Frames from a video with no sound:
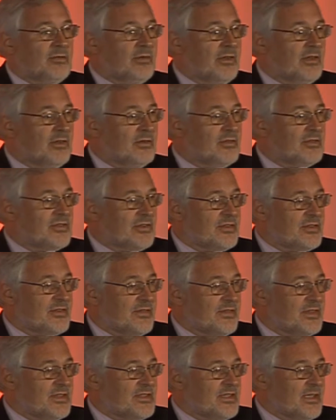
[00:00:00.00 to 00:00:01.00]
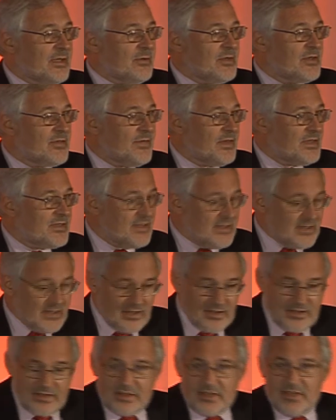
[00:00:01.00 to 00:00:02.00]
with all sorts of distinguished
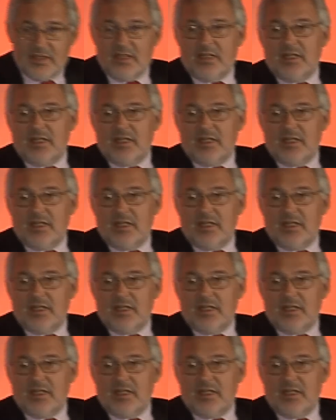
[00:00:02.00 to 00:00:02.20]
visitors.